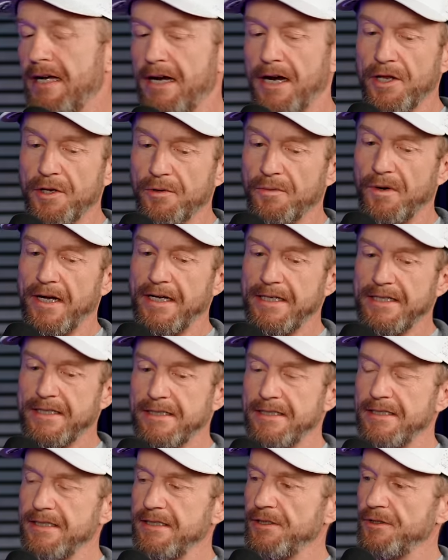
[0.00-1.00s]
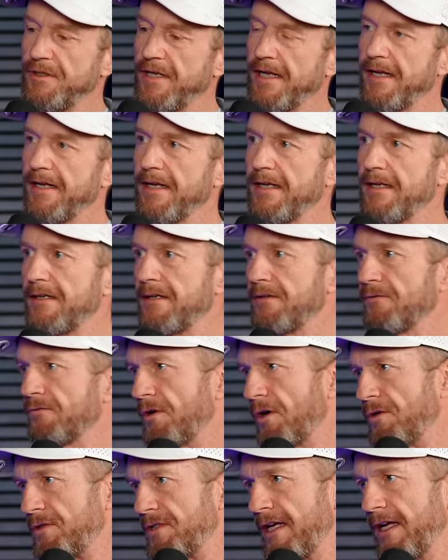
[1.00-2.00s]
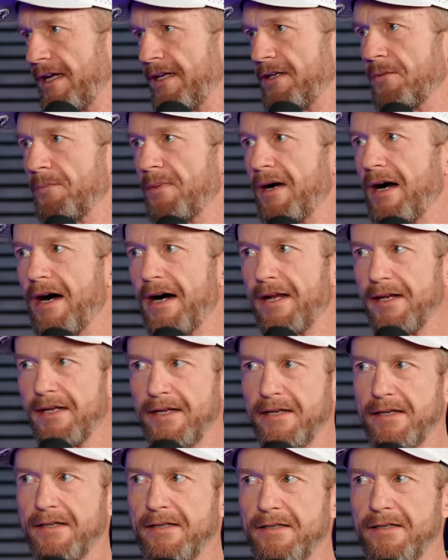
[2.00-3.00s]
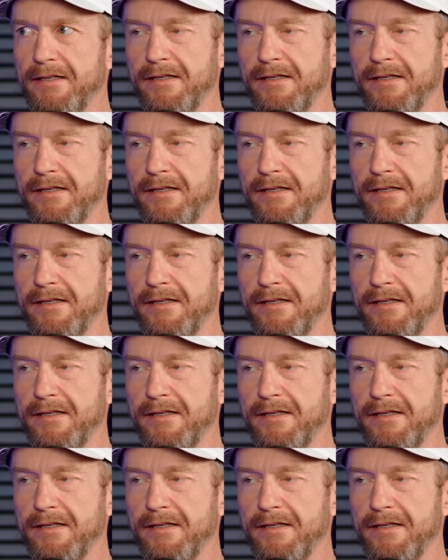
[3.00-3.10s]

otherwise you can't rotate your body